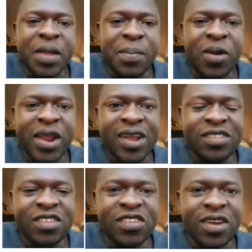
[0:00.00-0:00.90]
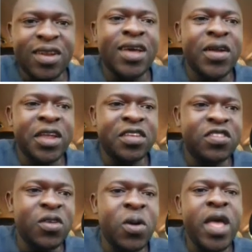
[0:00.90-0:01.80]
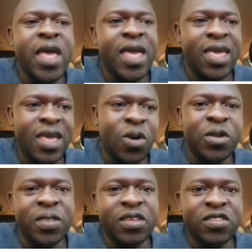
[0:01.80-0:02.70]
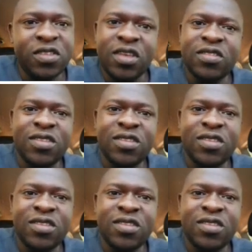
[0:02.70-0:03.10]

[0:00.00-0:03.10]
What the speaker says: repolarization, right? So here on this